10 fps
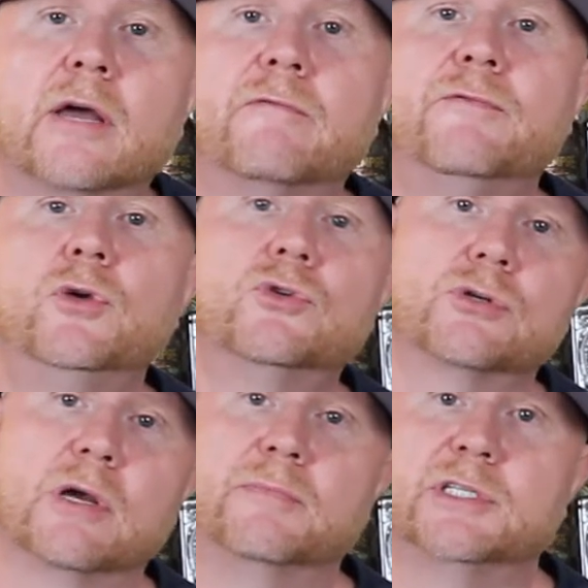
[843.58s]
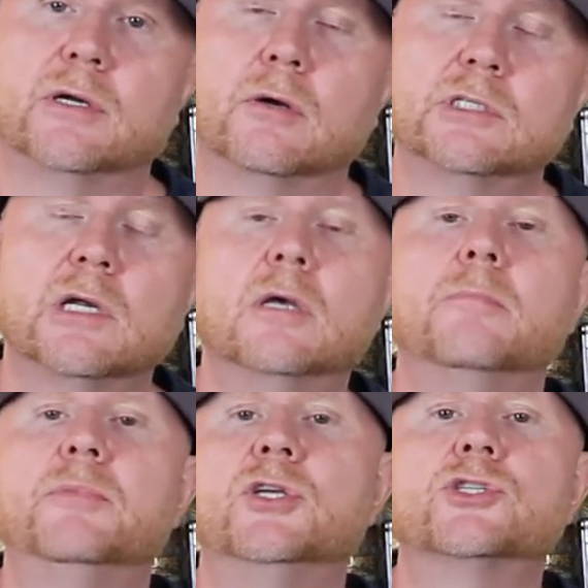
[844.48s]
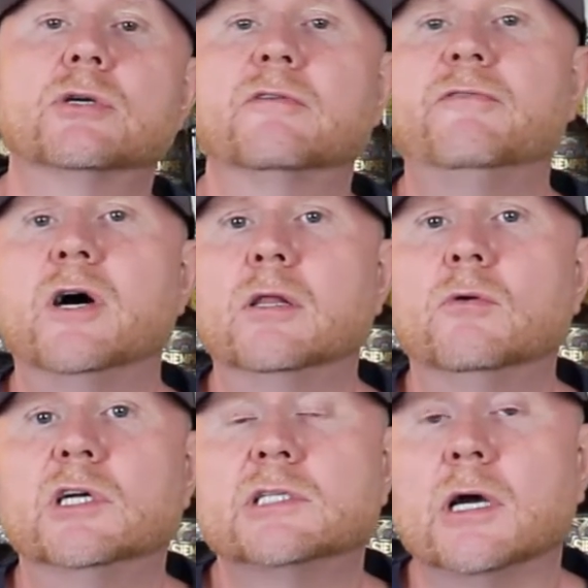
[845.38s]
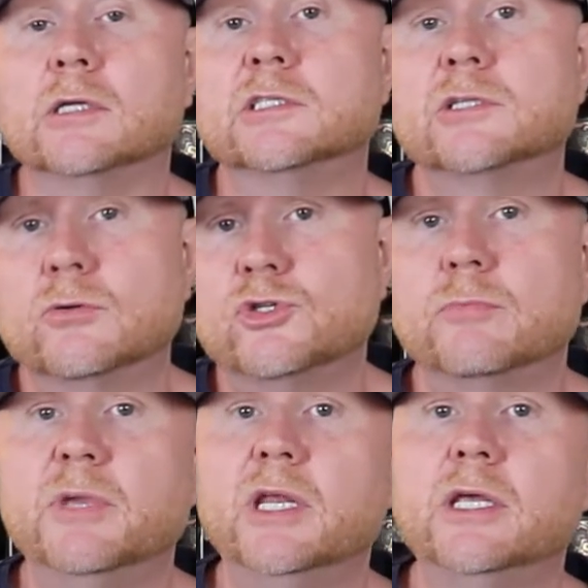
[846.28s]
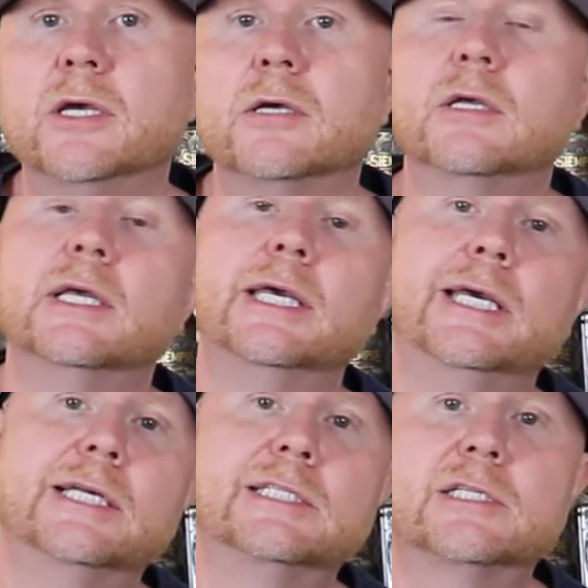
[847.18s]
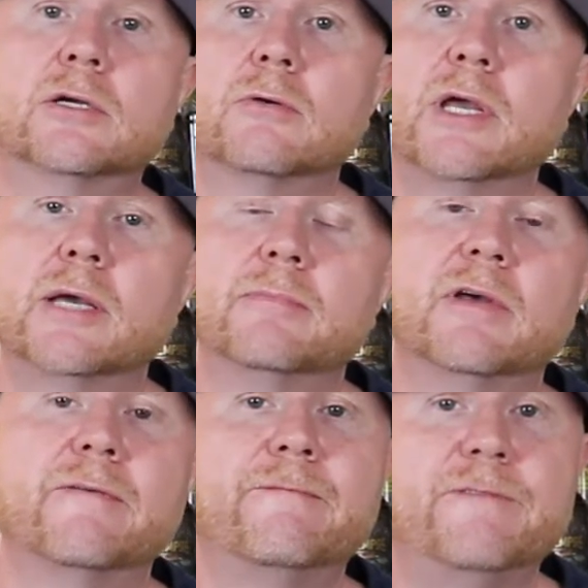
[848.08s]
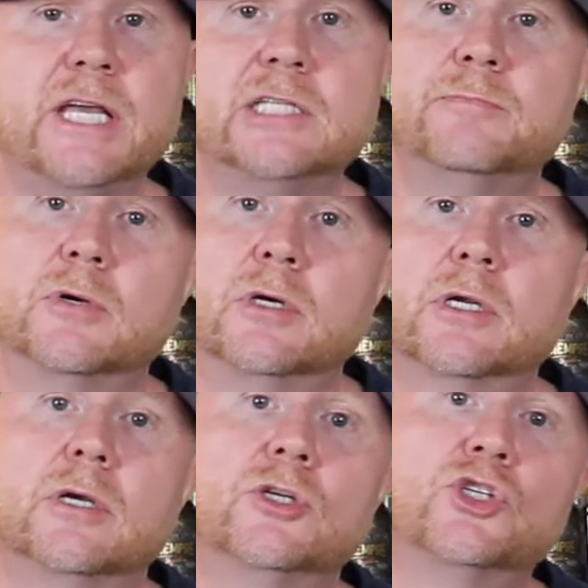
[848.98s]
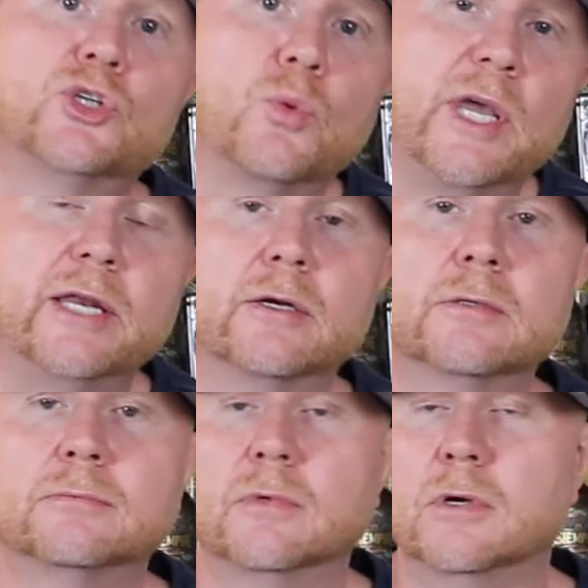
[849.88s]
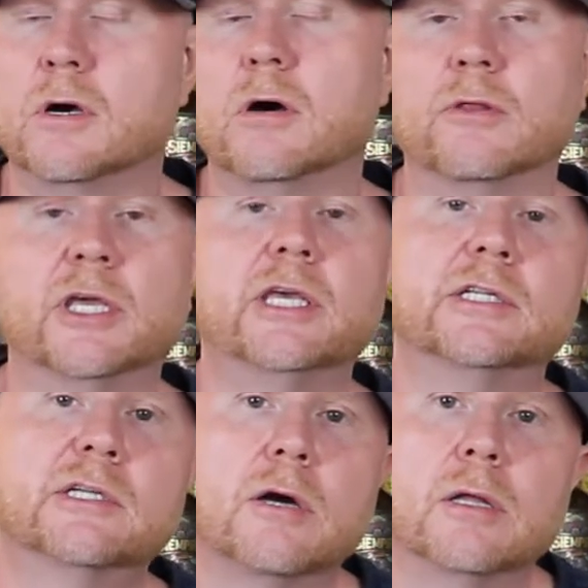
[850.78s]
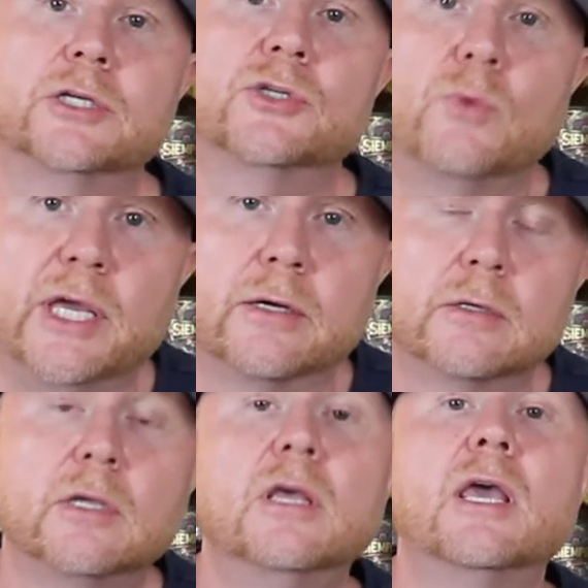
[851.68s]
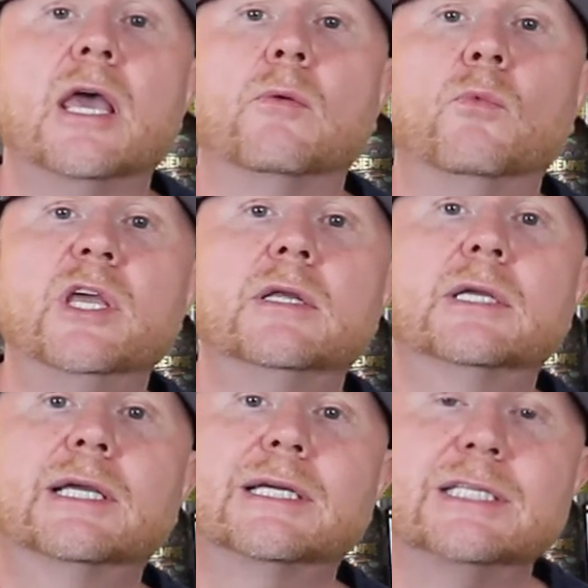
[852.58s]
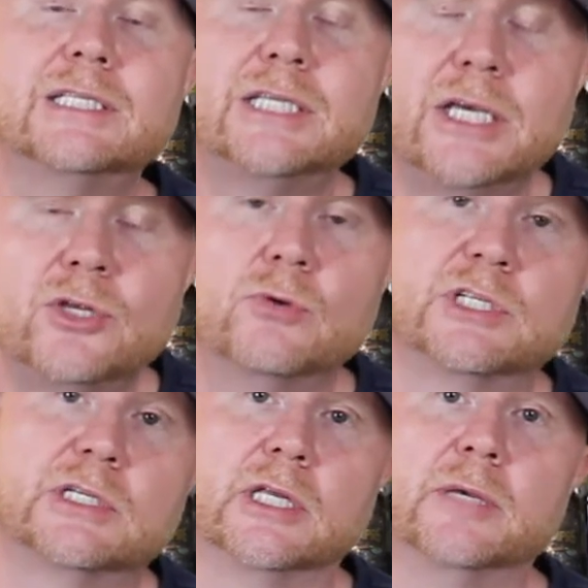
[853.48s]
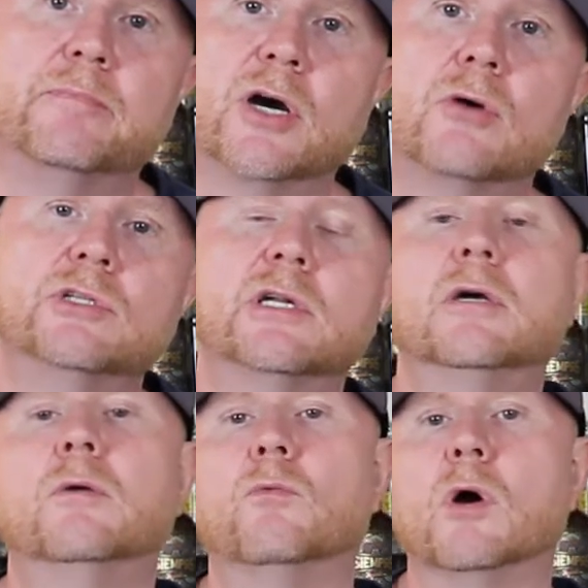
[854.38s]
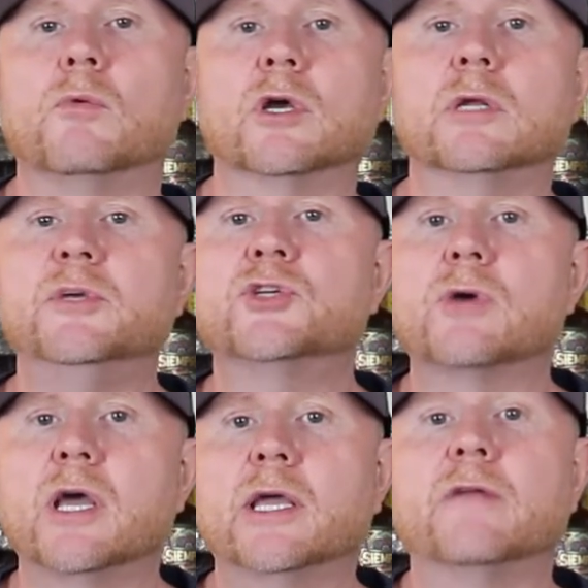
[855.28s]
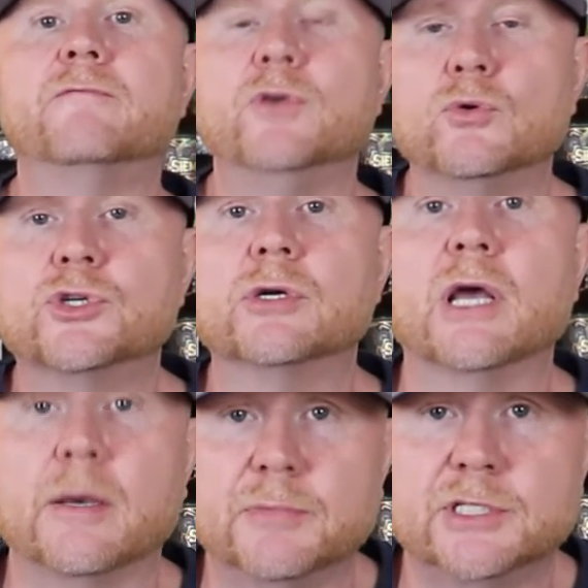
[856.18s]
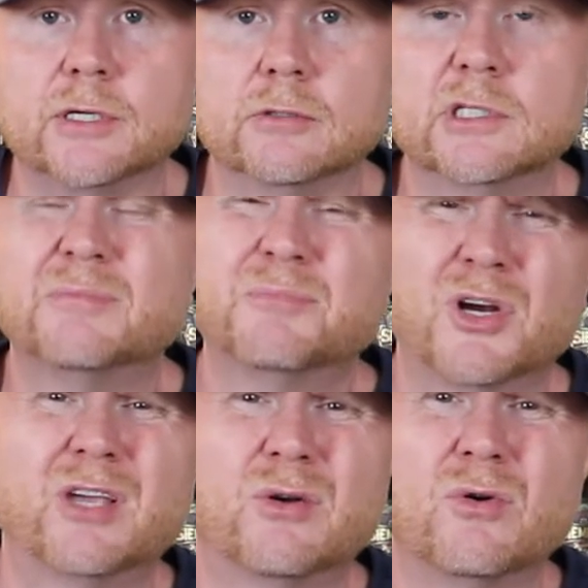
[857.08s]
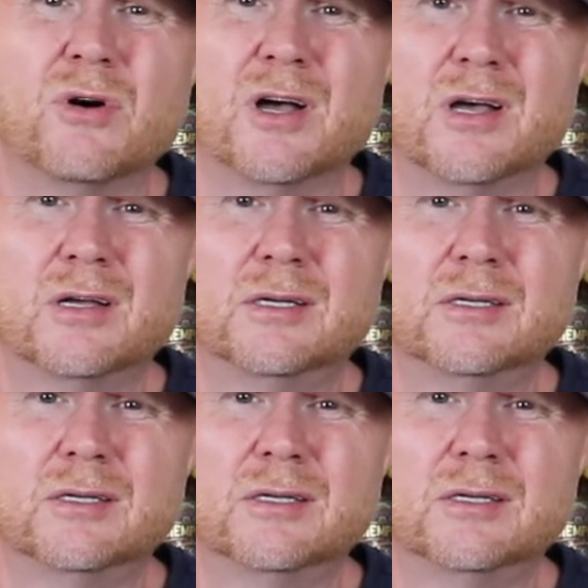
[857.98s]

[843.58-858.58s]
on future episodes, be sure to follow us on social media, Instagram, Facebook, Tweeter. All the kids call it Tweeter. And we continuously post what we're going to be trying on future episodes. Pretty cool, huh?